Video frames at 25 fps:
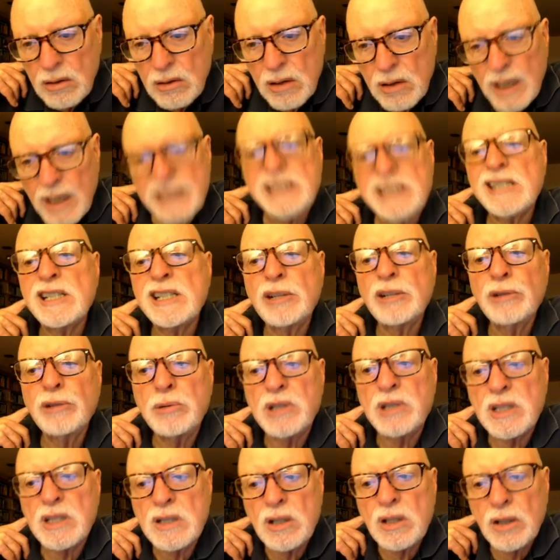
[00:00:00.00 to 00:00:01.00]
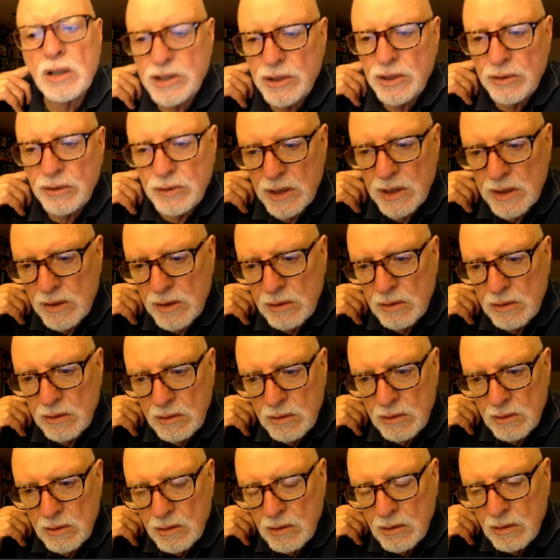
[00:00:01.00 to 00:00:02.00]
I disagree with this cartoonist.
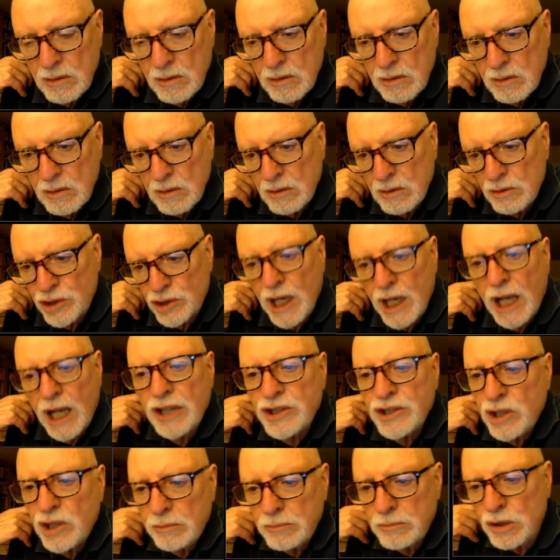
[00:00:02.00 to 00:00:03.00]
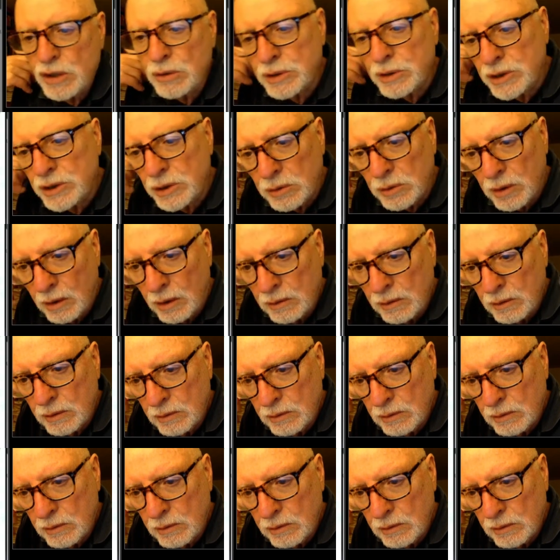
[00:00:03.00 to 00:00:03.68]
Challenge him to a duel.